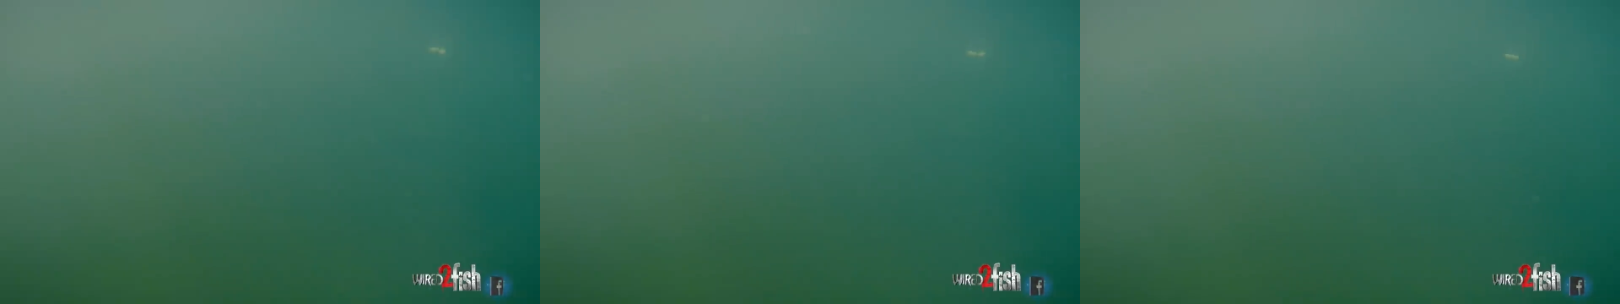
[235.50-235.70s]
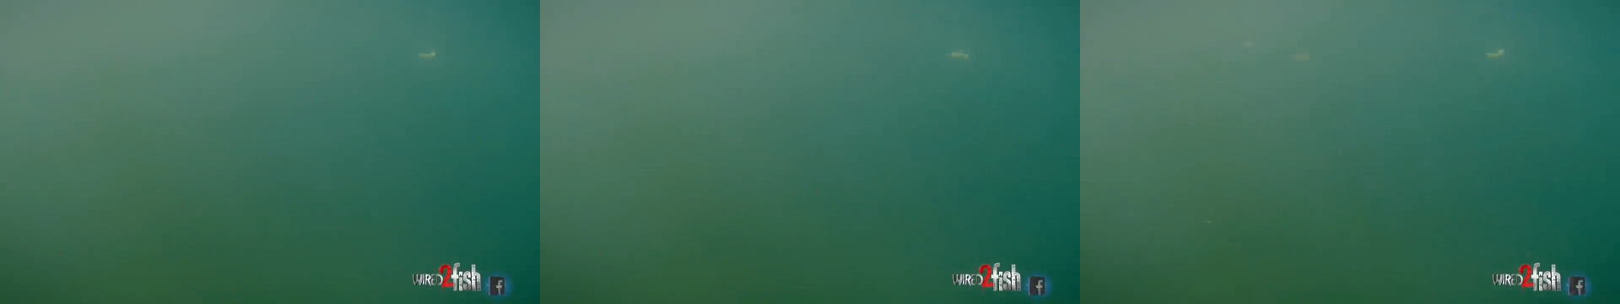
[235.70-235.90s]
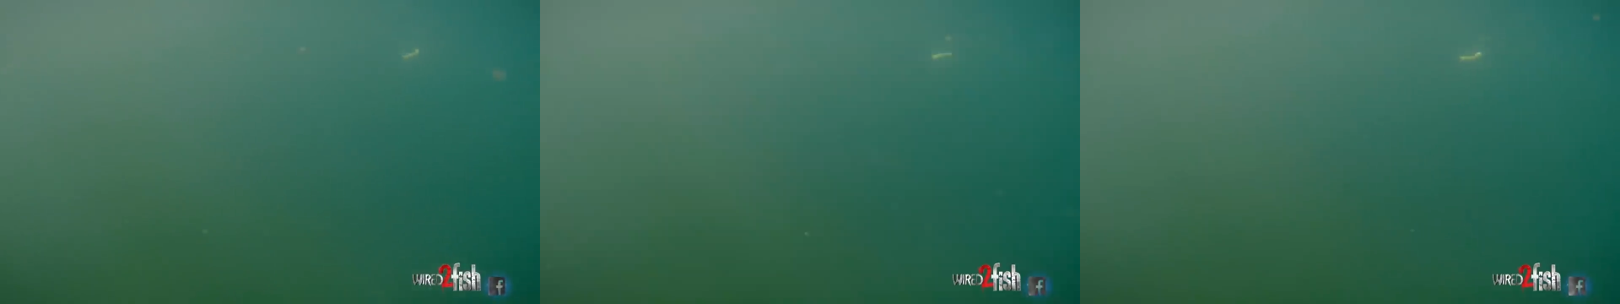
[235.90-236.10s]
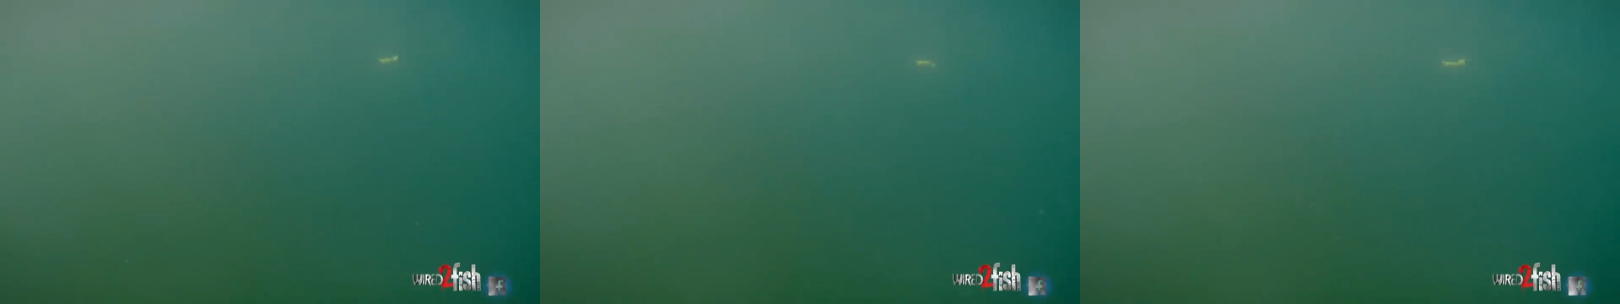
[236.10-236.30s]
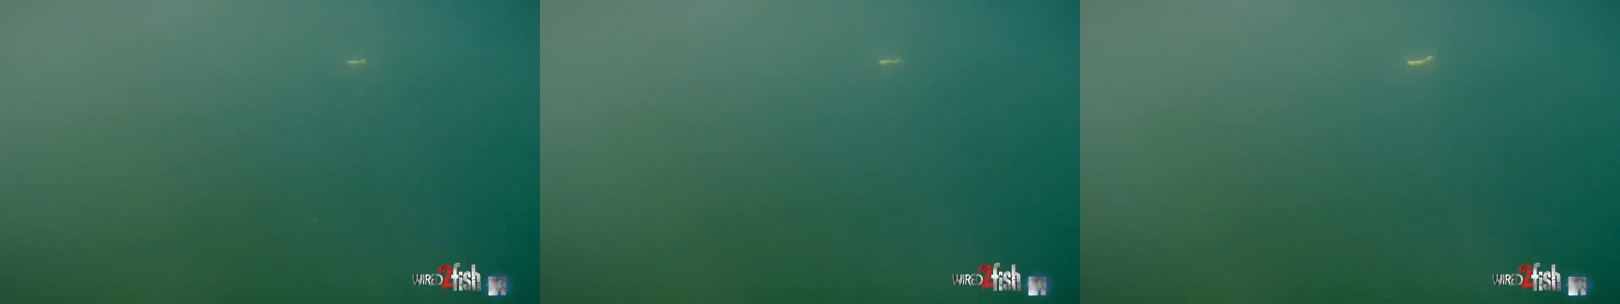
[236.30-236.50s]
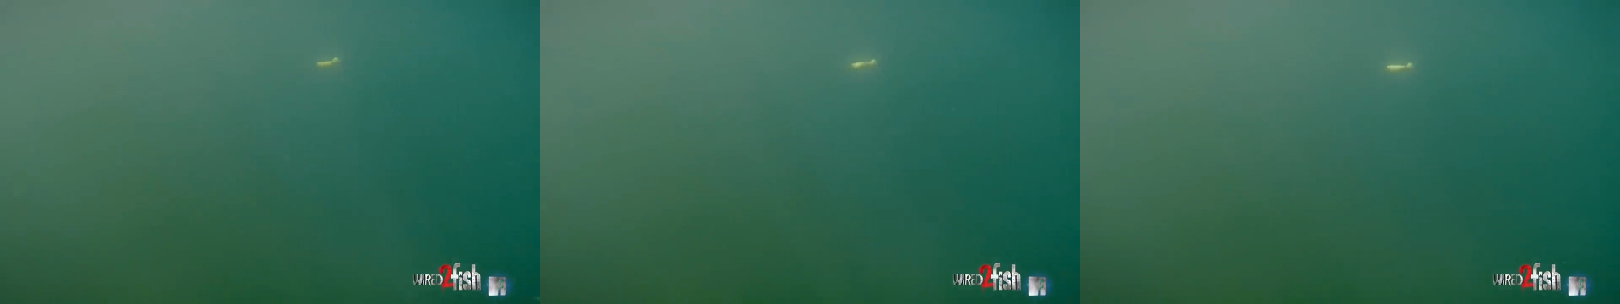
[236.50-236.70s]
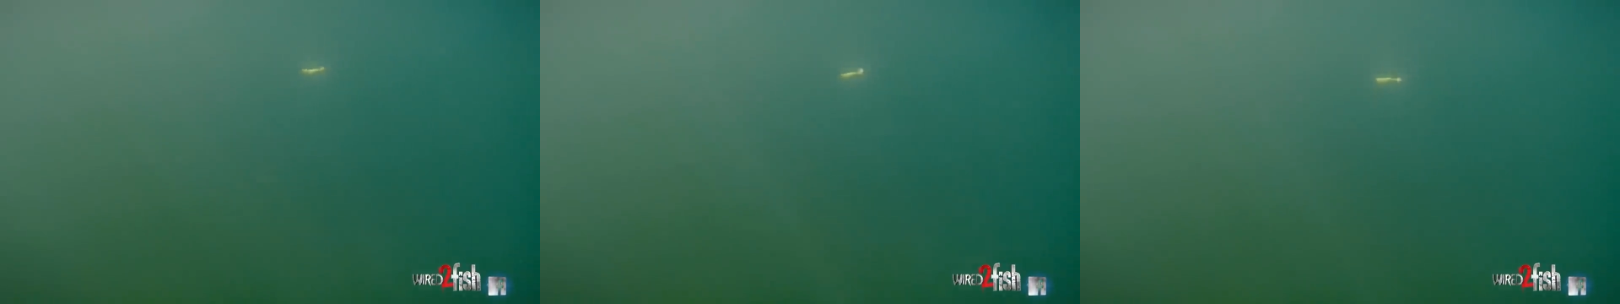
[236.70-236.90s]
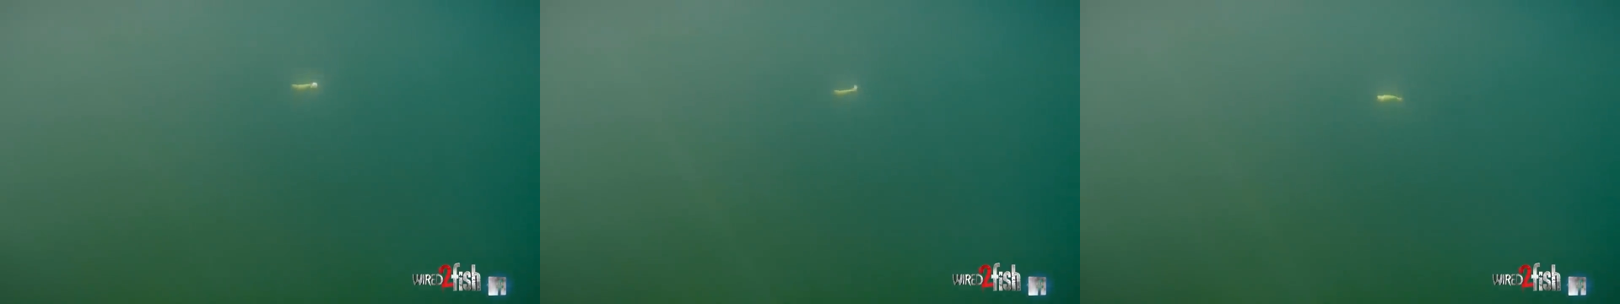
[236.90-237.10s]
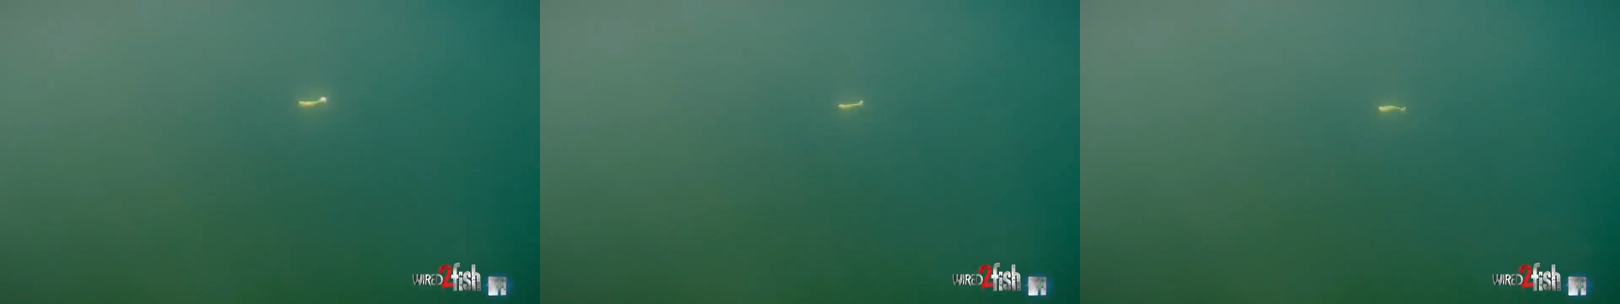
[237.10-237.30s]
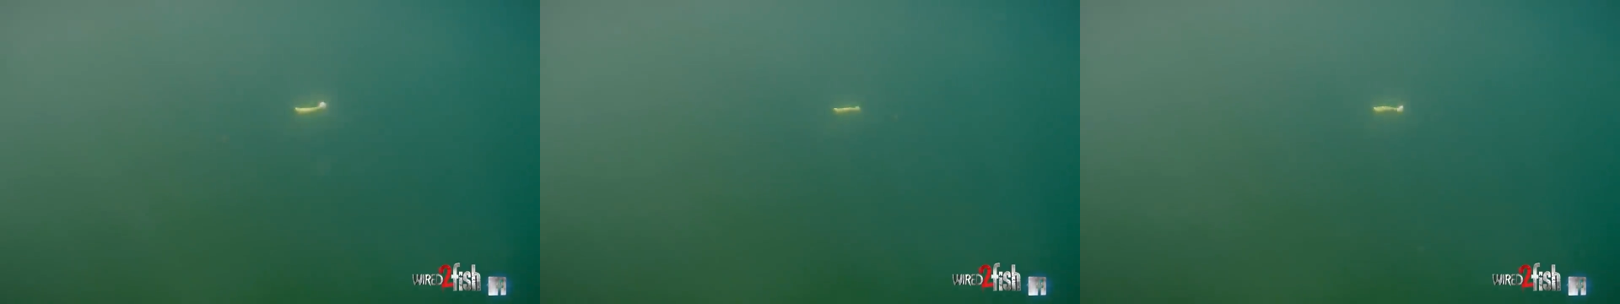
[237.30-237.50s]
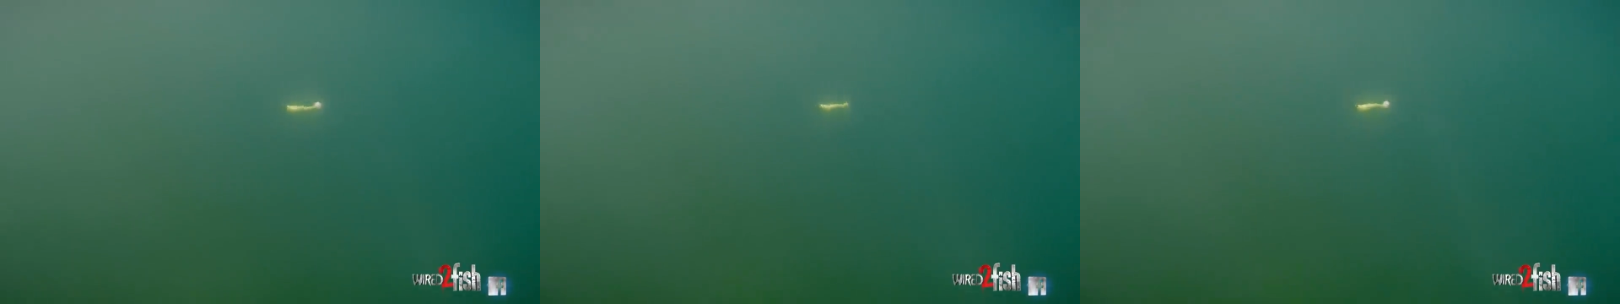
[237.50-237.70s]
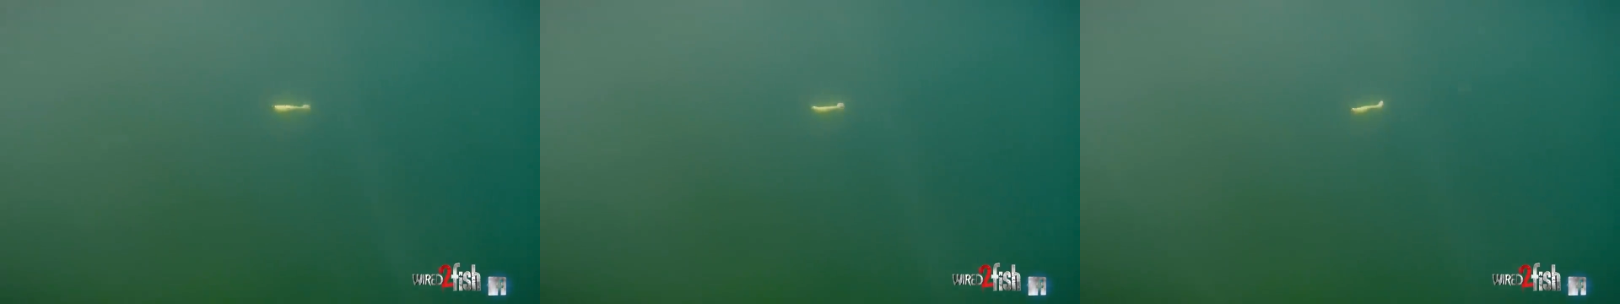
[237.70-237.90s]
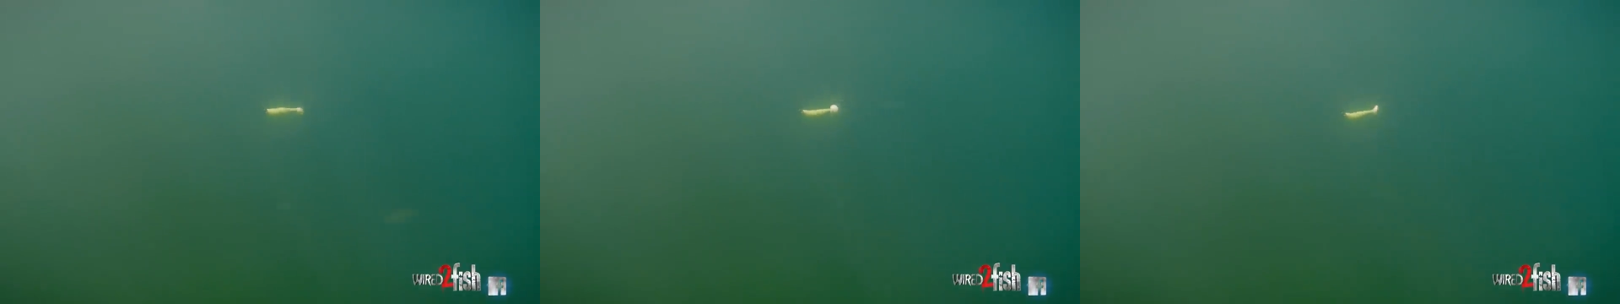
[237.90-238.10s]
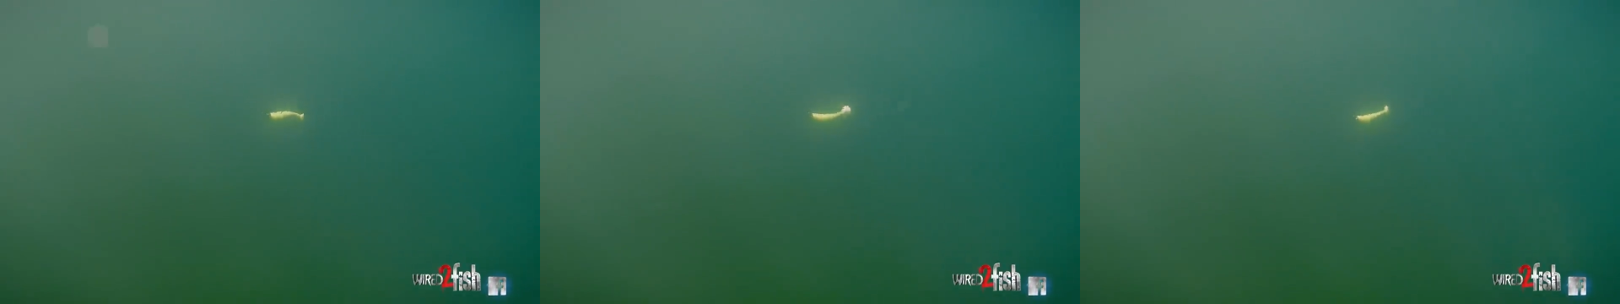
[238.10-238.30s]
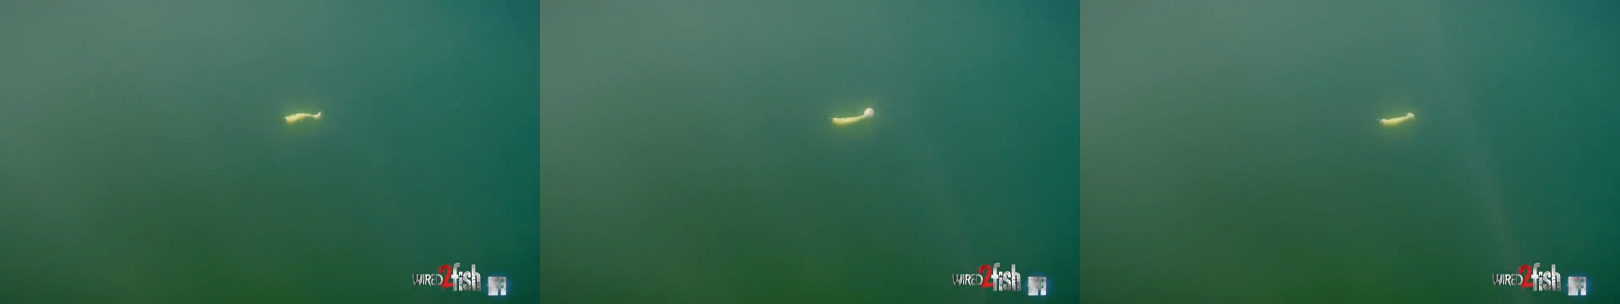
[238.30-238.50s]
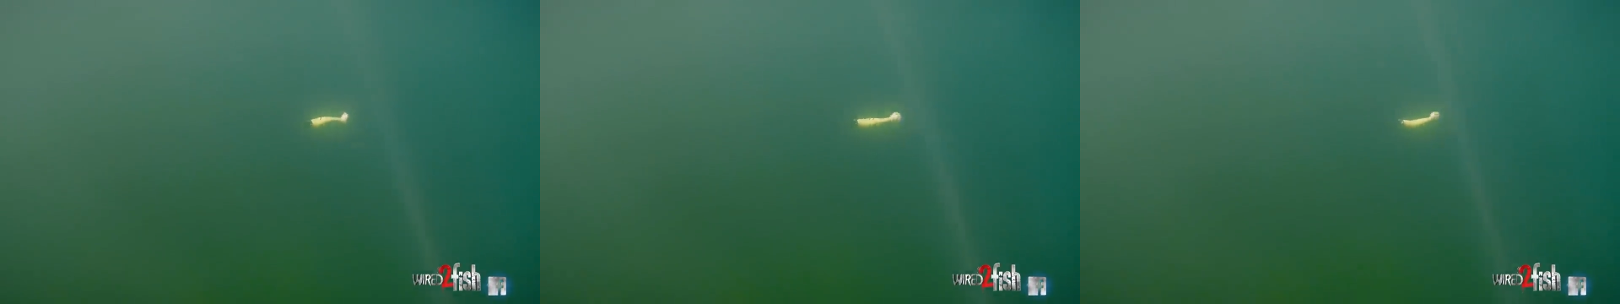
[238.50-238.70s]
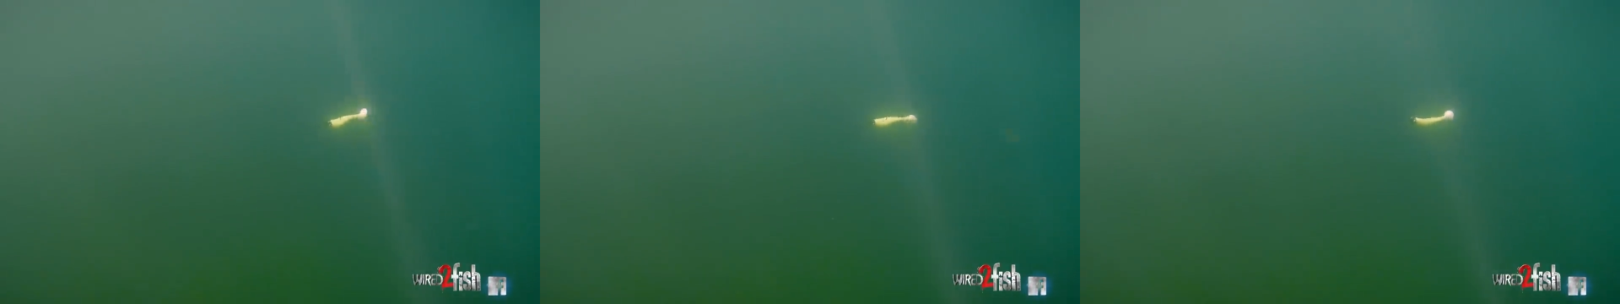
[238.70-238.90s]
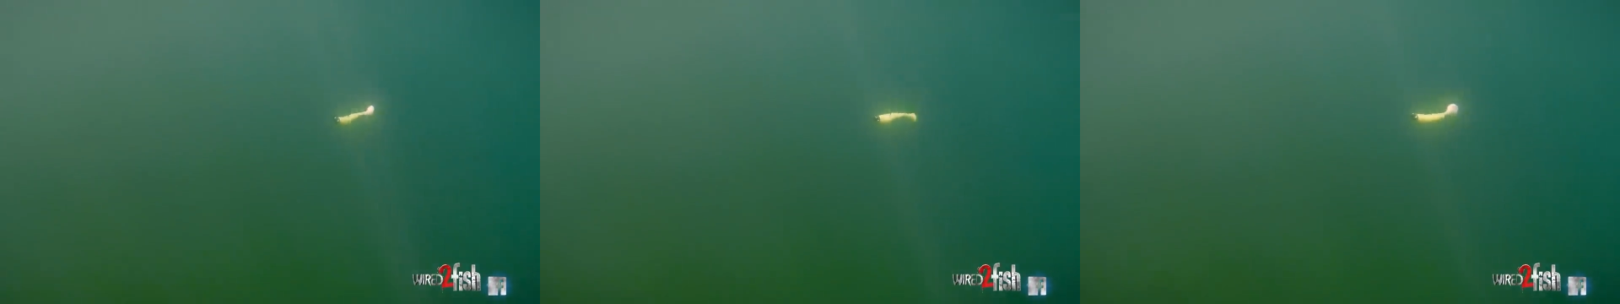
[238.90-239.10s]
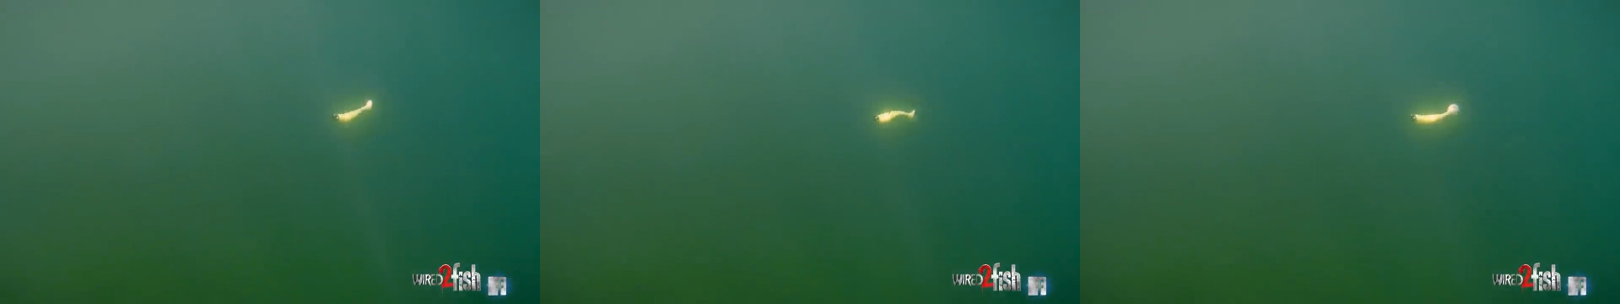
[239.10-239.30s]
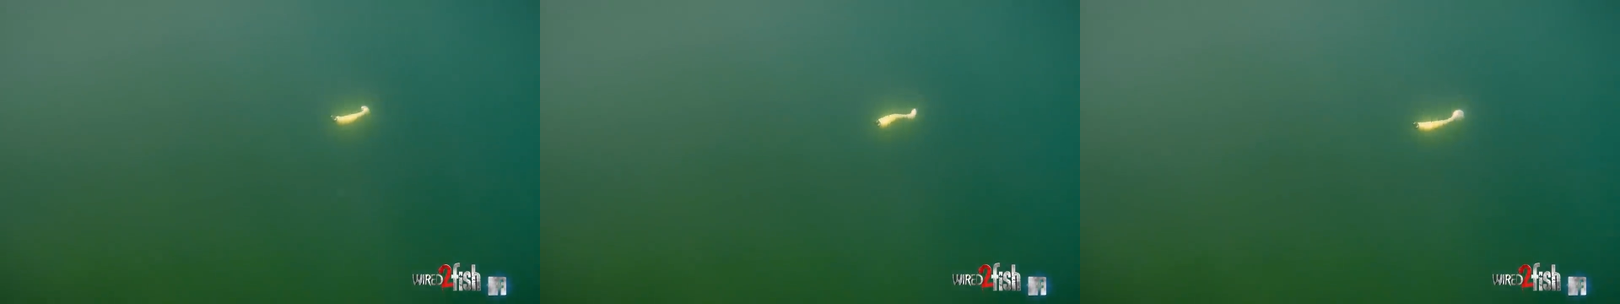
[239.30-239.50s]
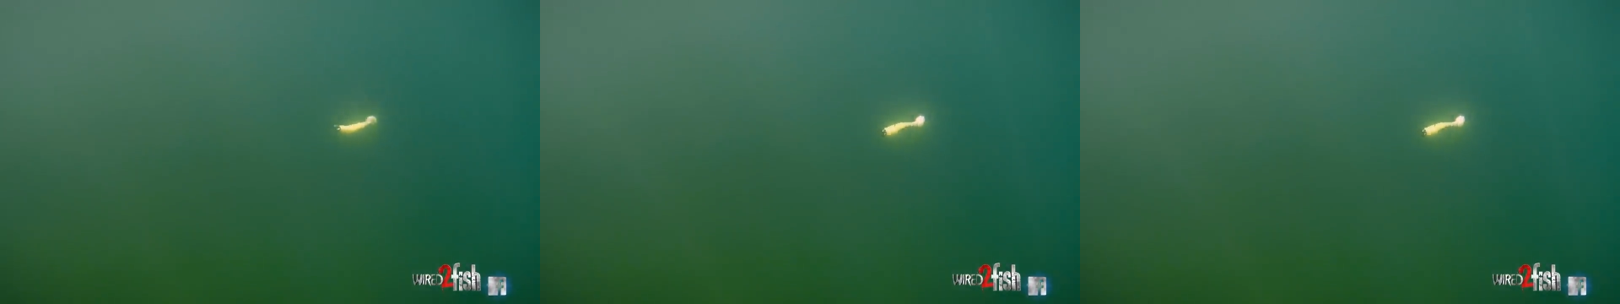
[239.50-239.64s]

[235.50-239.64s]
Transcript: [unreadable: no face in view]